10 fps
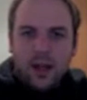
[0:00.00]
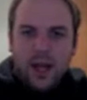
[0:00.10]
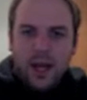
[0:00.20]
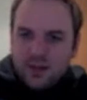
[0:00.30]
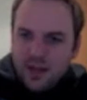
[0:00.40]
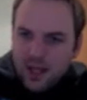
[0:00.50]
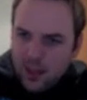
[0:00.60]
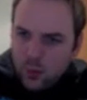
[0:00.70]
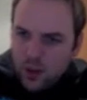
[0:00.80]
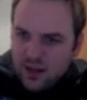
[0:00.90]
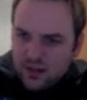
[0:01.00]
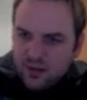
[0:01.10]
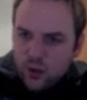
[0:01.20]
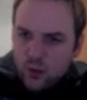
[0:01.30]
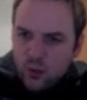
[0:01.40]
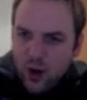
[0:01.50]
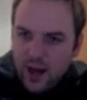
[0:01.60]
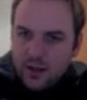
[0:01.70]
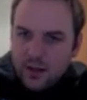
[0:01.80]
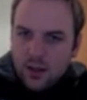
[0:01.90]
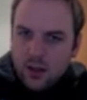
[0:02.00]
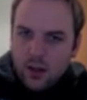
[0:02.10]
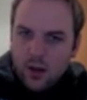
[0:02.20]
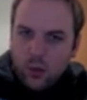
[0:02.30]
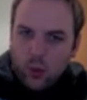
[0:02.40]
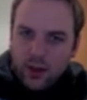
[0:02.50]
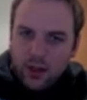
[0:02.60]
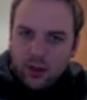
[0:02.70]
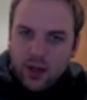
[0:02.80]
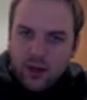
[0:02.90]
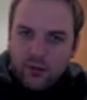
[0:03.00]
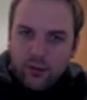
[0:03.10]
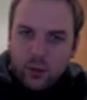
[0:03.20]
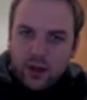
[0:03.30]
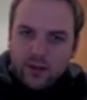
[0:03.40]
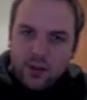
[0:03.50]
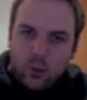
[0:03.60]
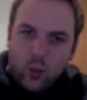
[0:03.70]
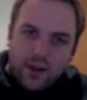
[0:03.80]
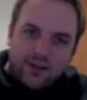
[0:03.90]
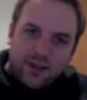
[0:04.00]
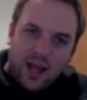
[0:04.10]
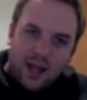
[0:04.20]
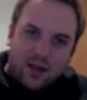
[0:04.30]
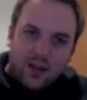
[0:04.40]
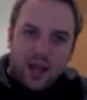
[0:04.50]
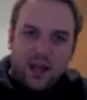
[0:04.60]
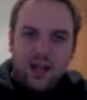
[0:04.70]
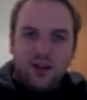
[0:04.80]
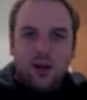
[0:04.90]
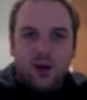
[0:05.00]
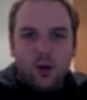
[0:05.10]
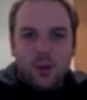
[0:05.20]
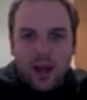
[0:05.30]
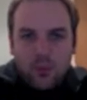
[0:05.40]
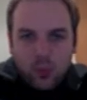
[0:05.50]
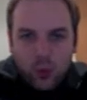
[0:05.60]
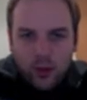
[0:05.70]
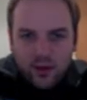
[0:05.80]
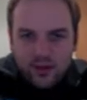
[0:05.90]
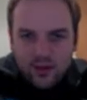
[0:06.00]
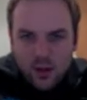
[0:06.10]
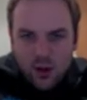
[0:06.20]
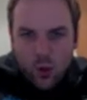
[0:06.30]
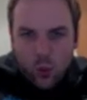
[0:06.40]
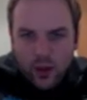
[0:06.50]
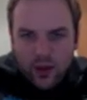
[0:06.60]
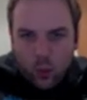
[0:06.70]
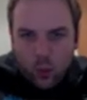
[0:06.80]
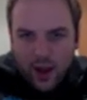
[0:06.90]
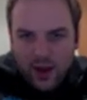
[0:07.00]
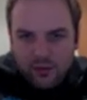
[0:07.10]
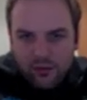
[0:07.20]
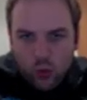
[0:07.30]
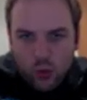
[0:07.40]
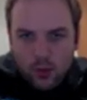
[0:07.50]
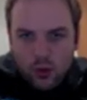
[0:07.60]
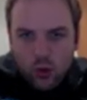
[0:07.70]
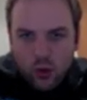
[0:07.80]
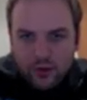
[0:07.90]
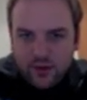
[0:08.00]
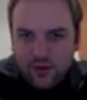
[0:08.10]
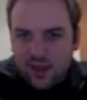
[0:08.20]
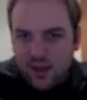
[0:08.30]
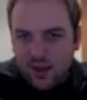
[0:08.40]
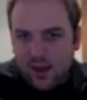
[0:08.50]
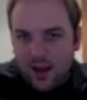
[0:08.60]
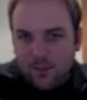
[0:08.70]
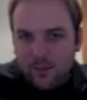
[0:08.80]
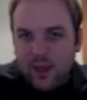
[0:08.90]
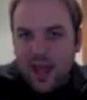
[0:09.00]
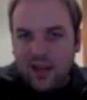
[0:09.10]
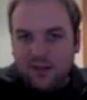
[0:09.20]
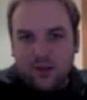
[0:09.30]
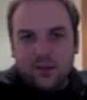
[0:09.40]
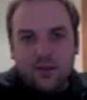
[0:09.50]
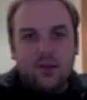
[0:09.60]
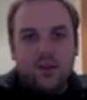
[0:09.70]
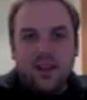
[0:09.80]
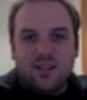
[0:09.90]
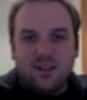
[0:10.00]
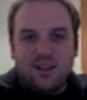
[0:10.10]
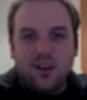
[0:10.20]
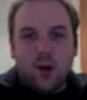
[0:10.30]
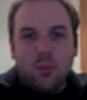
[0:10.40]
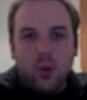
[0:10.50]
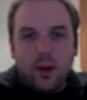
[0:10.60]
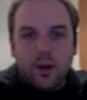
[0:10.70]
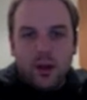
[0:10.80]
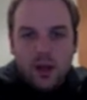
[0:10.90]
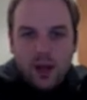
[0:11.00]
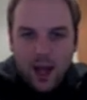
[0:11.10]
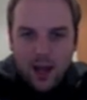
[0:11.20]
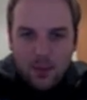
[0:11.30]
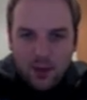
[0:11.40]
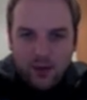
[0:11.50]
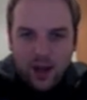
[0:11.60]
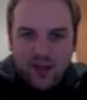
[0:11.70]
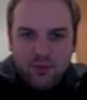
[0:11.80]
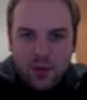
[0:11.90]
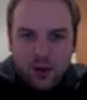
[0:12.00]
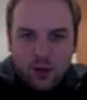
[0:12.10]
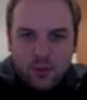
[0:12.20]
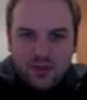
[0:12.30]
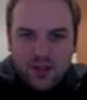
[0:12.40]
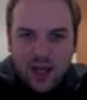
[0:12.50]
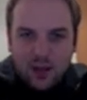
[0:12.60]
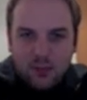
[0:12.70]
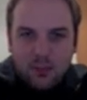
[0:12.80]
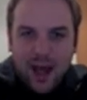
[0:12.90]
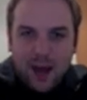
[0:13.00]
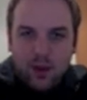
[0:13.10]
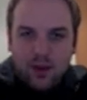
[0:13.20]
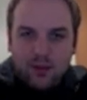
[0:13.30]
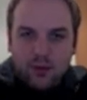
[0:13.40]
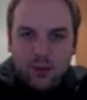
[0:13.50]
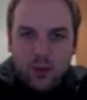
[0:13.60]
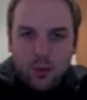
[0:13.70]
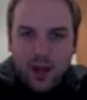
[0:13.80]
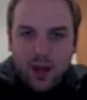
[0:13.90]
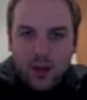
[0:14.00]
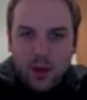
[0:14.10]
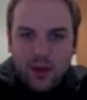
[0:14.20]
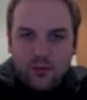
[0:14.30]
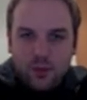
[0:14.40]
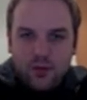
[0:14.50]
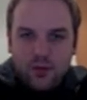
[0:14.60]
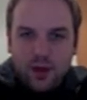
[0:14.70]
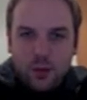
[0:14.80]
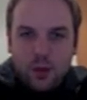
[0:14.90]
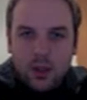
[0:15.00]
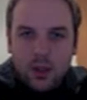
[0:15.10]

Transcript: And ideally when you zoom right in, what you're looking for is you want to start and end your loop at points where the waveform crosses the axis. So that's a 0 point. If I have my loop starting part way through a waveform cycle,